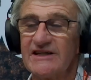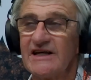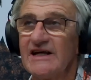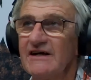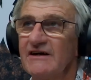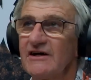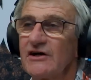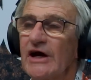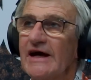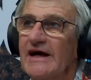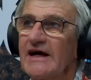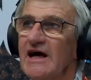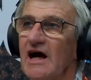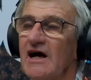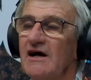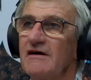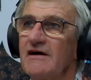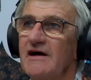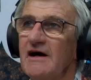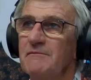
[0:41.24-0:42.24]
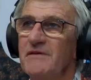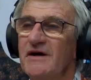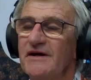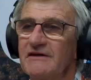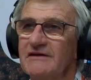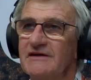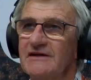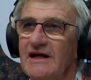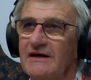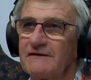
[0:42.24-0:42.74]
Yeah, okay. I'm a
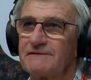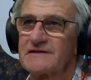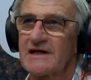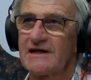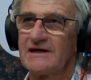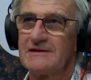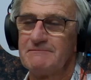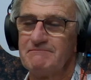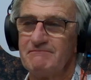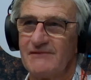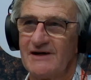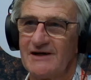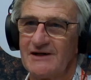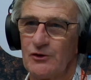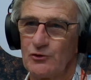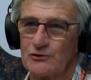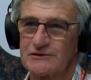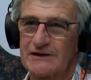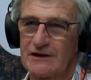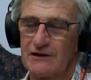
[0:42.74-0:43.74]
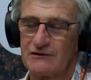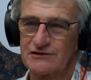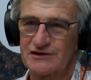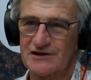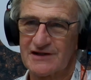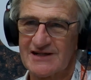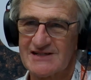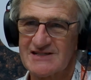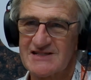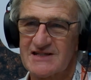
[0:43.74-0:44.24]
lifetime
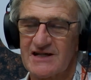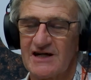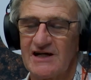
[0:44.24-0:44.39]
horticulturalist.